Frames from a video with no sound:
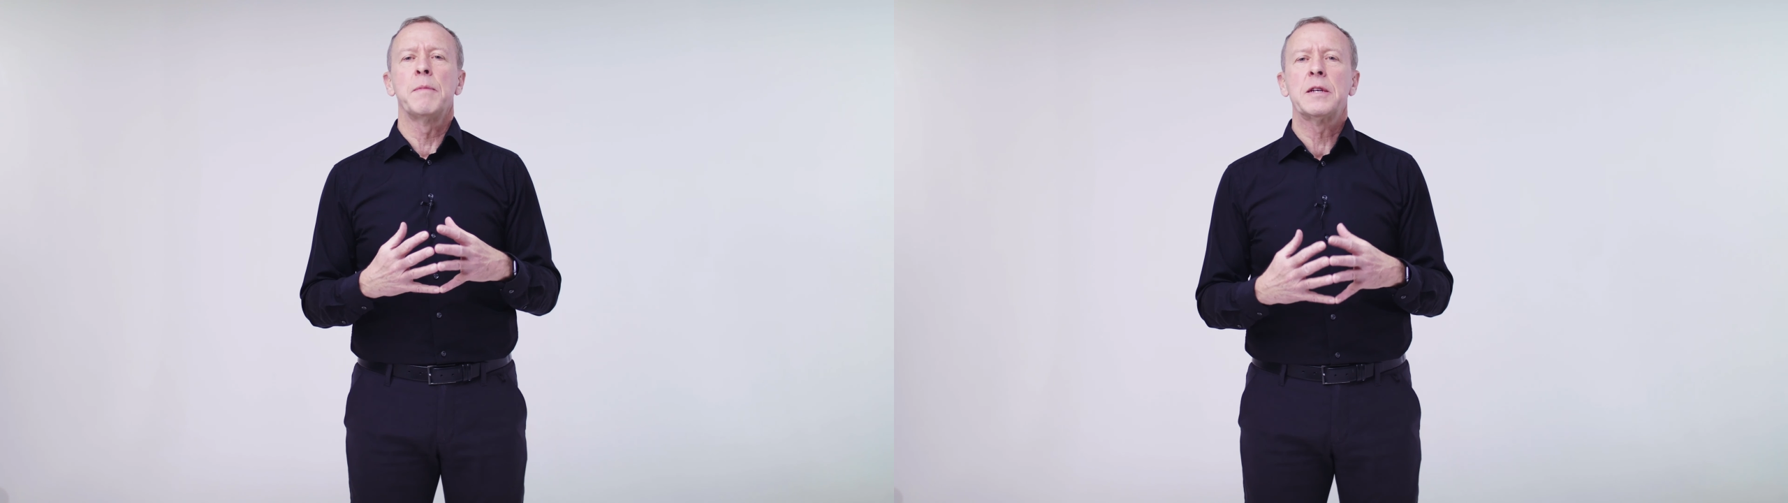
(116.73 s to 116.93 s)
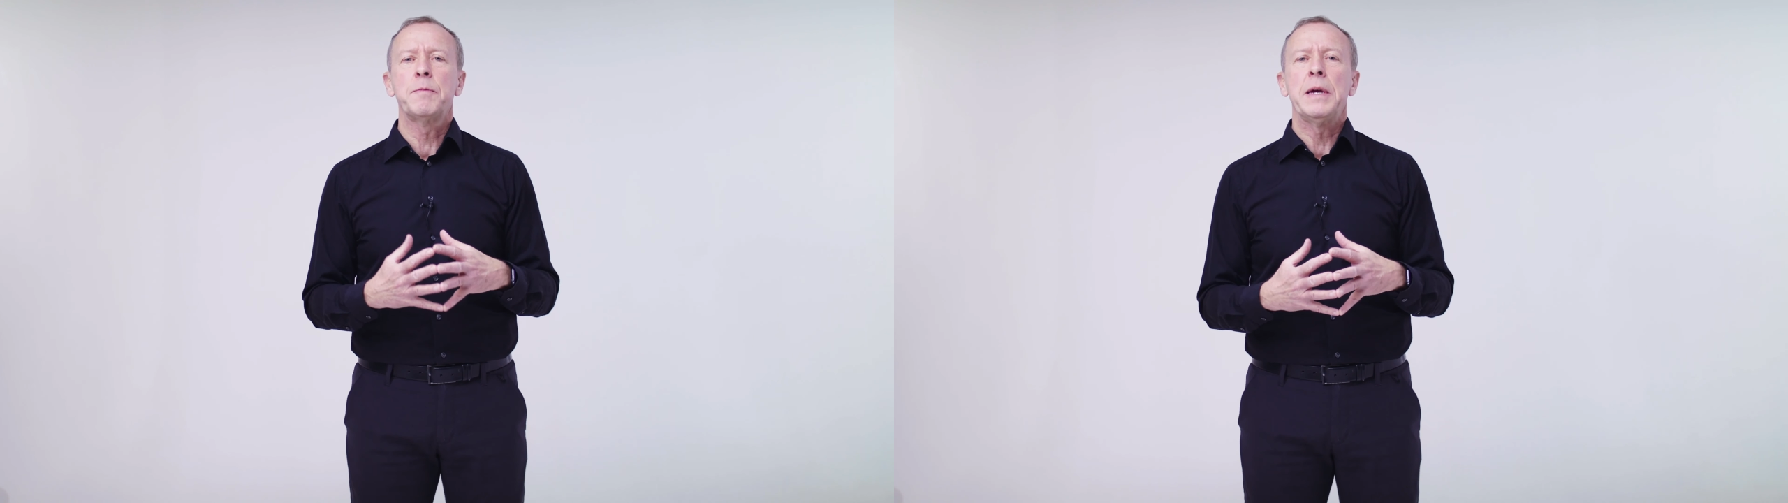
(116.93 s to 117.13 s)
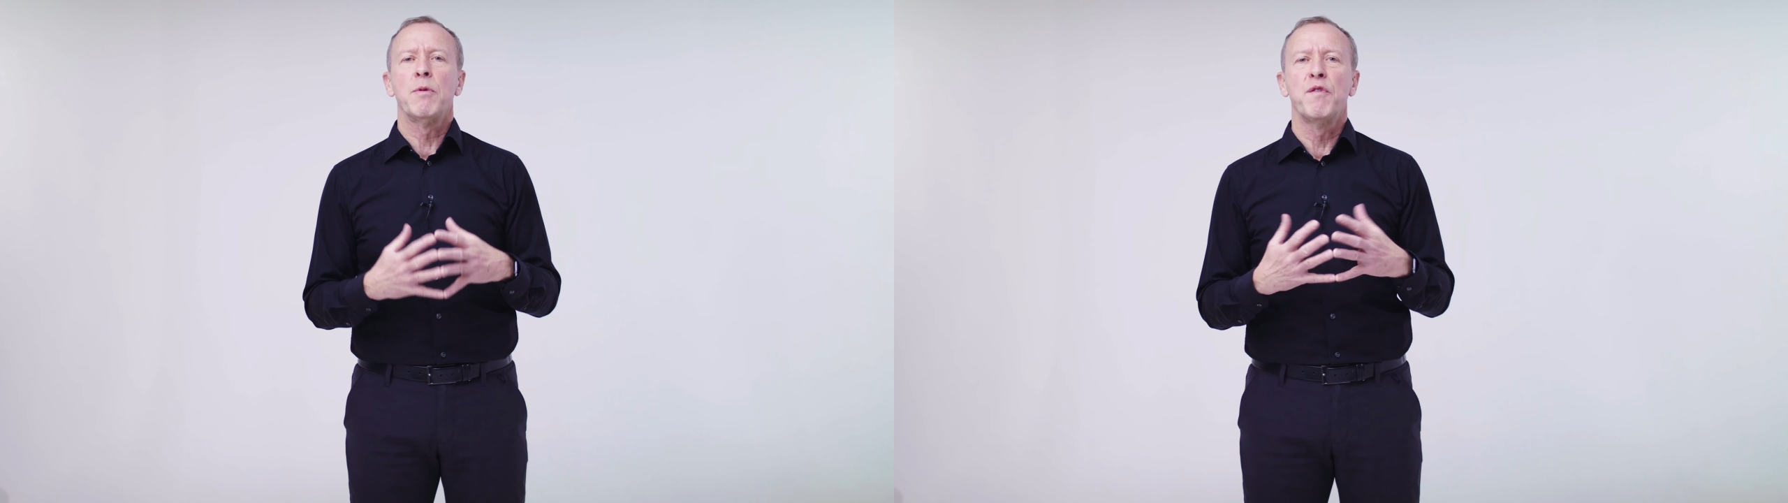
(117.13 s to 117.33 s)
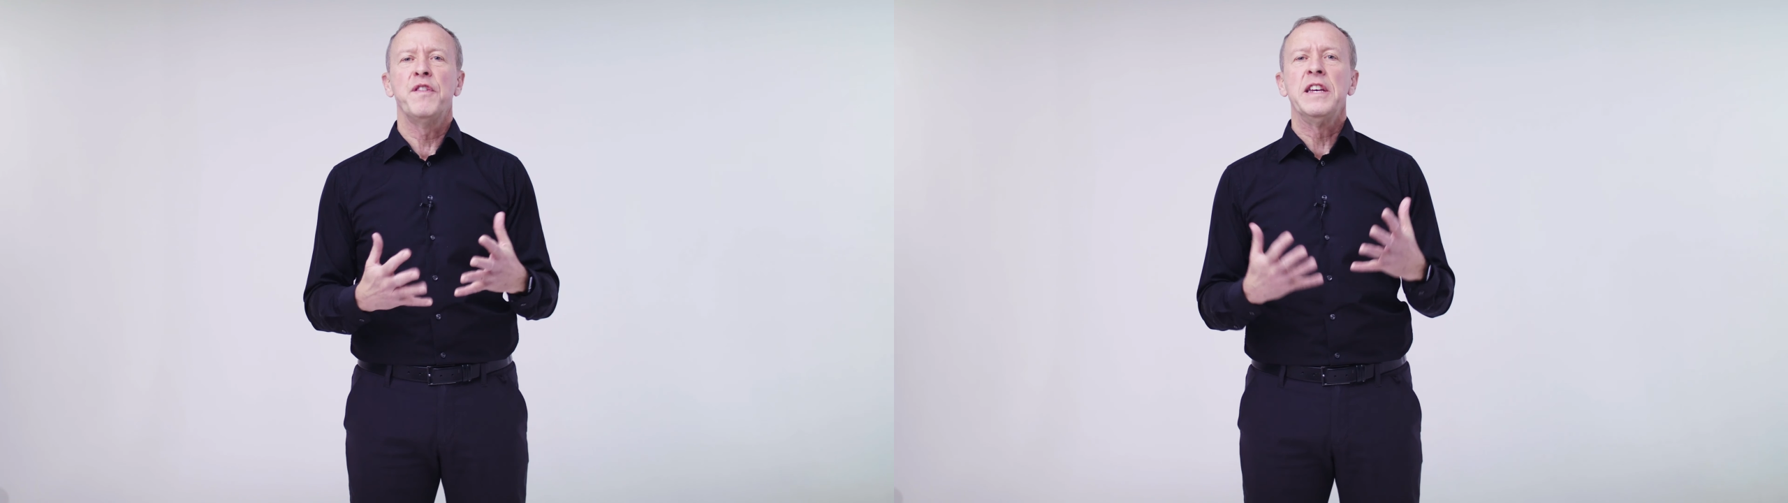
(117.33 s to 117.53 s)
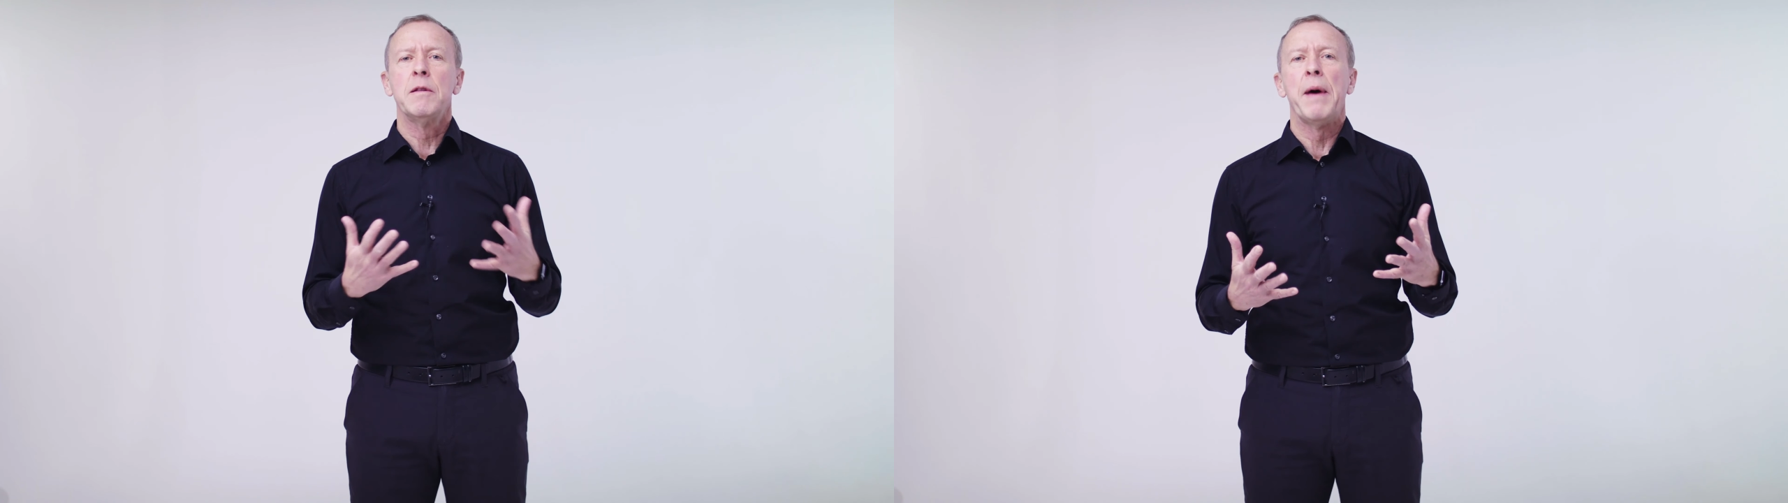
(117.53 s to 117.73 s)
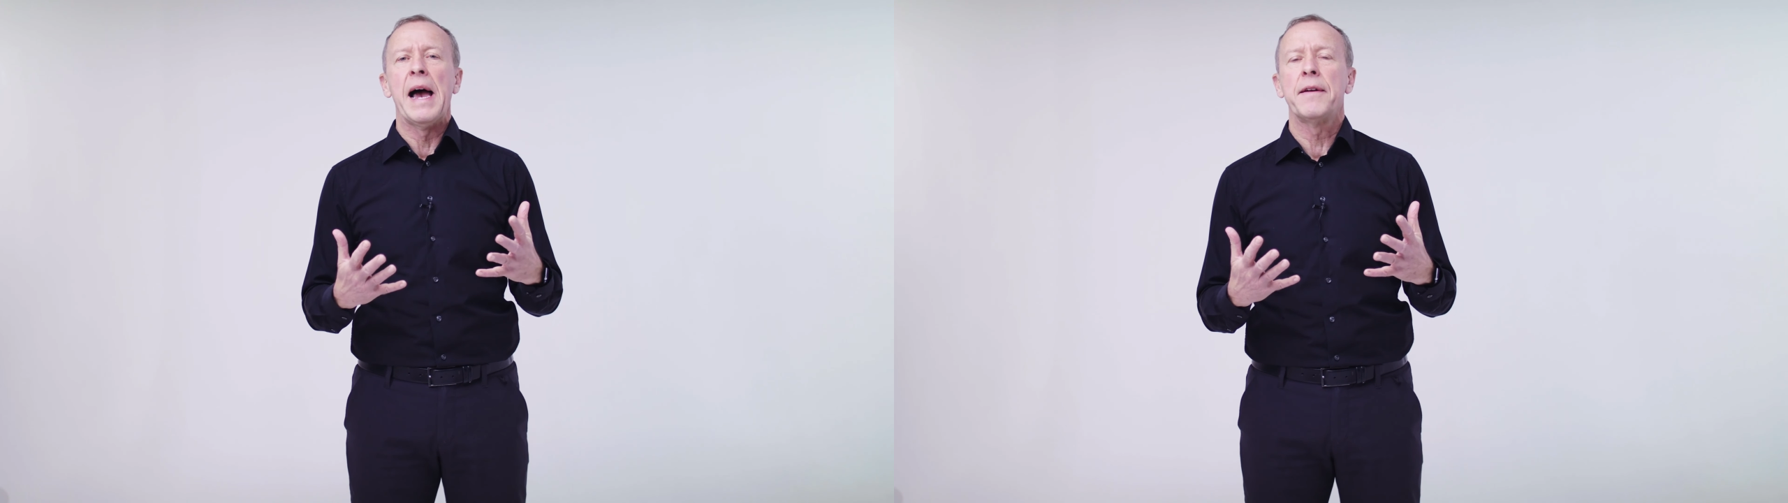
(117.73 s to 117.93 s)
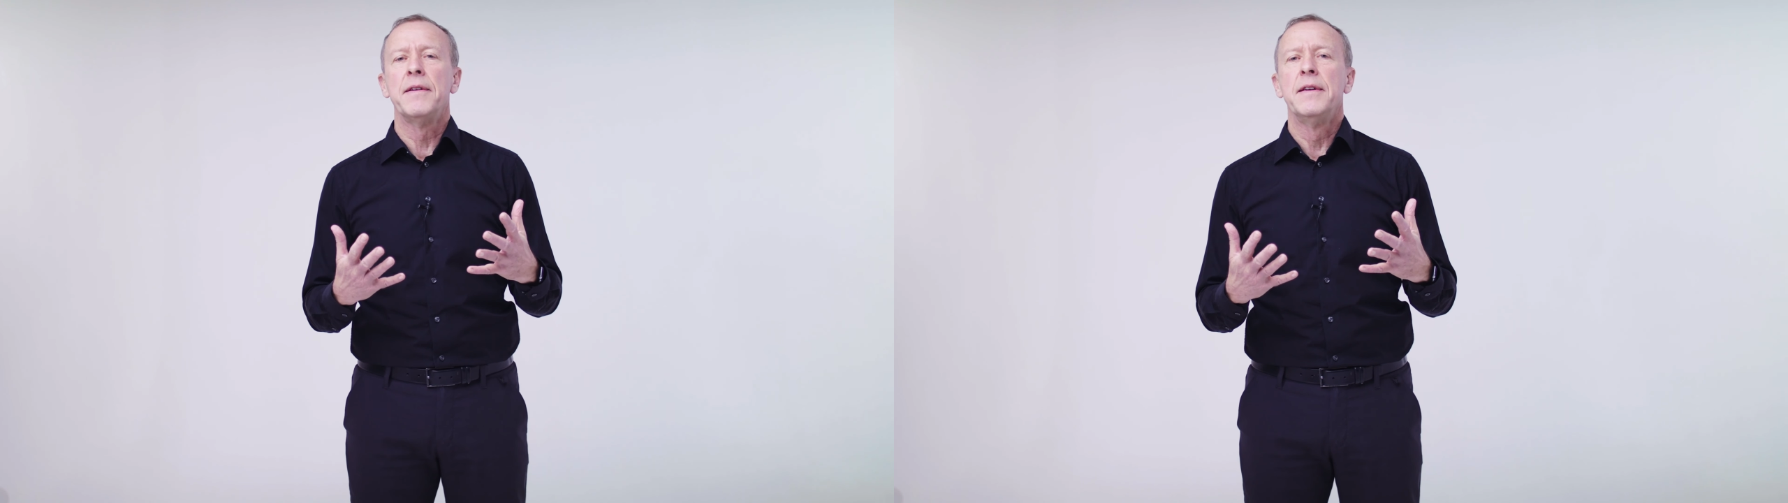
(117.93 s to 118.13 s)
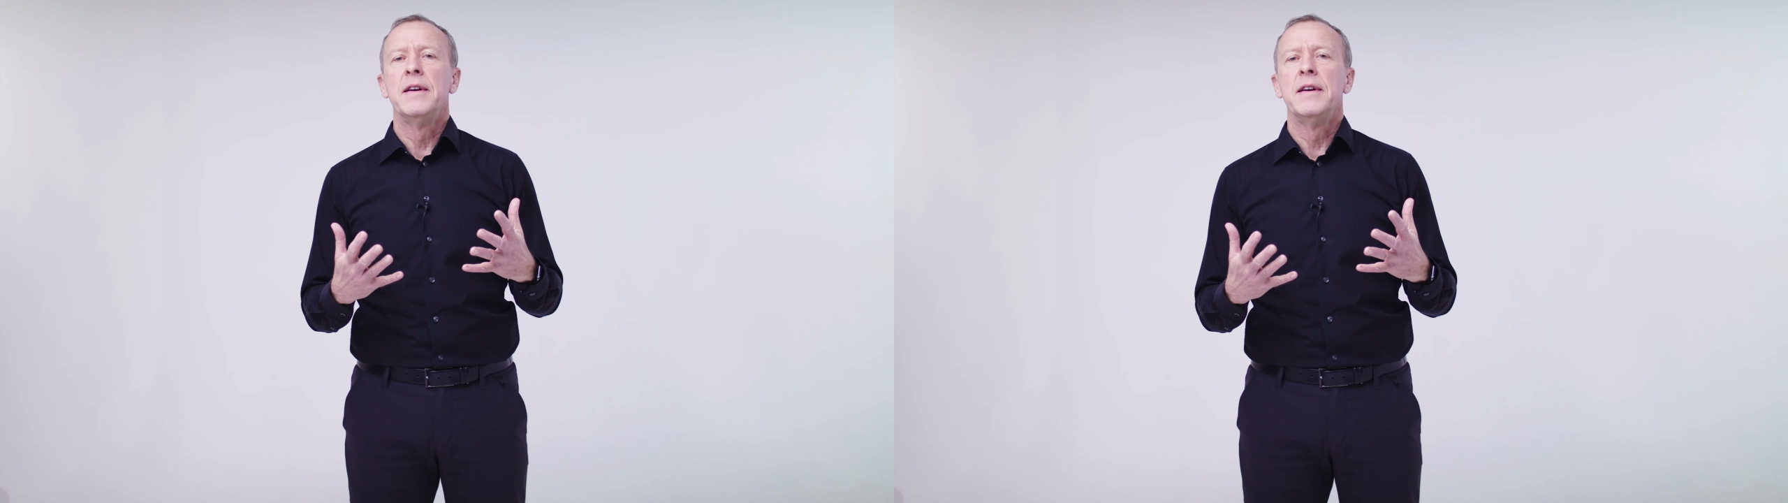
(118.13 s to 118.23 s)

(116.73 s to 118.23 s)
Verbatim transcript: makes people feel bad.